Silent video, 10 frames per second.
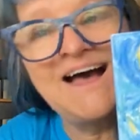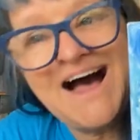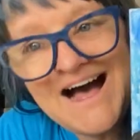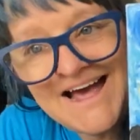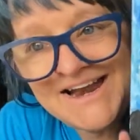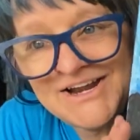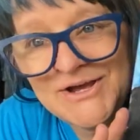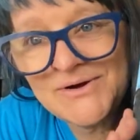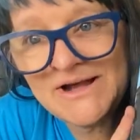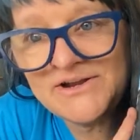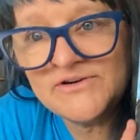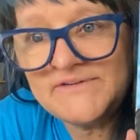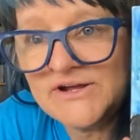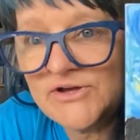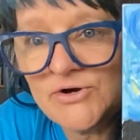I know
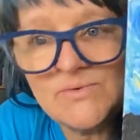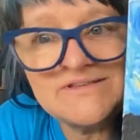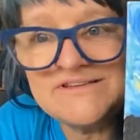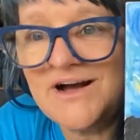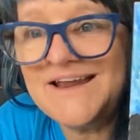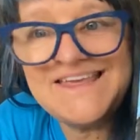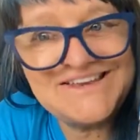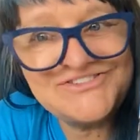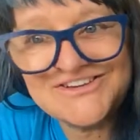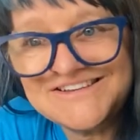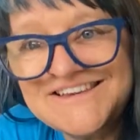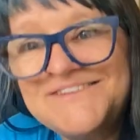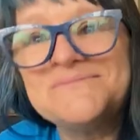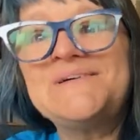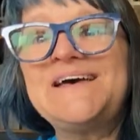Van Gogh was not ancient,
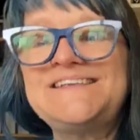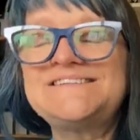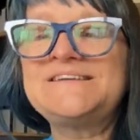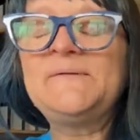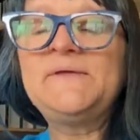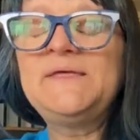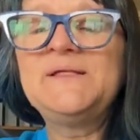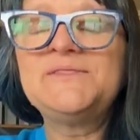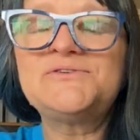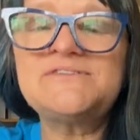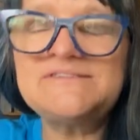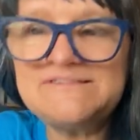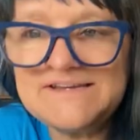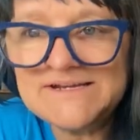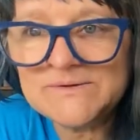but there's a
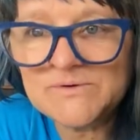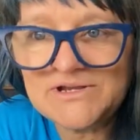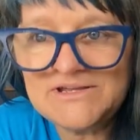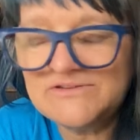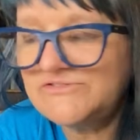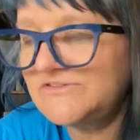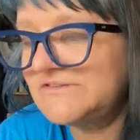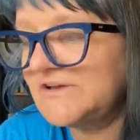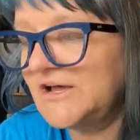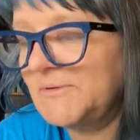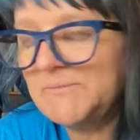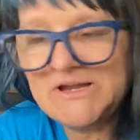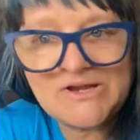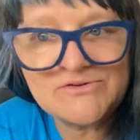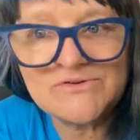scene where he is just our
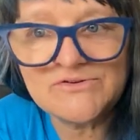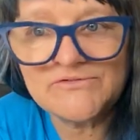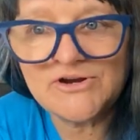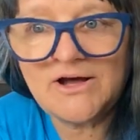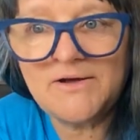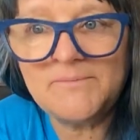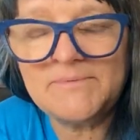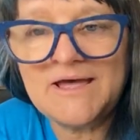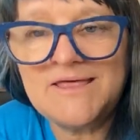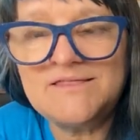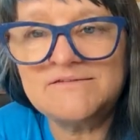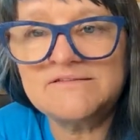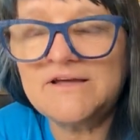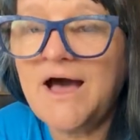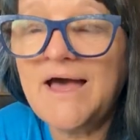main character is overcome by the
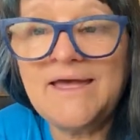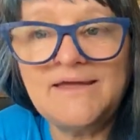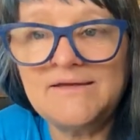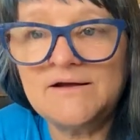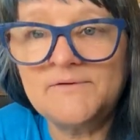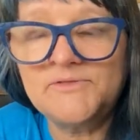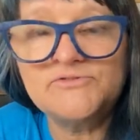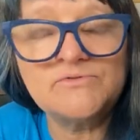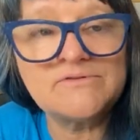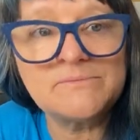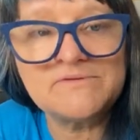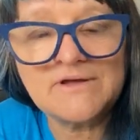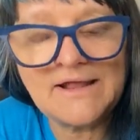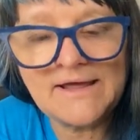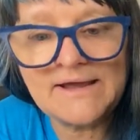sky on the Jerusalem
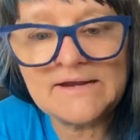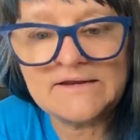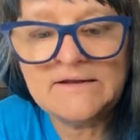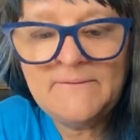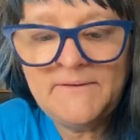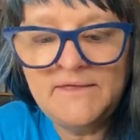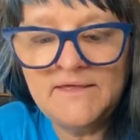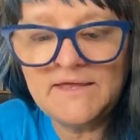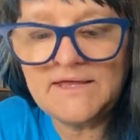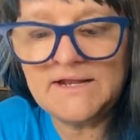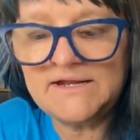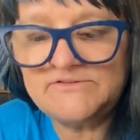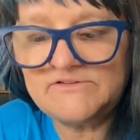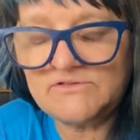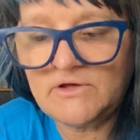skyline, and I
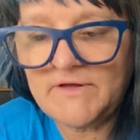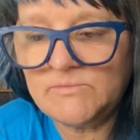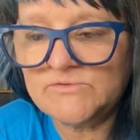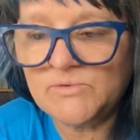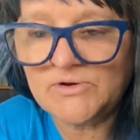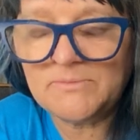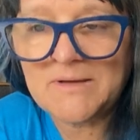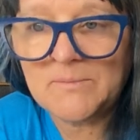just thought that was worth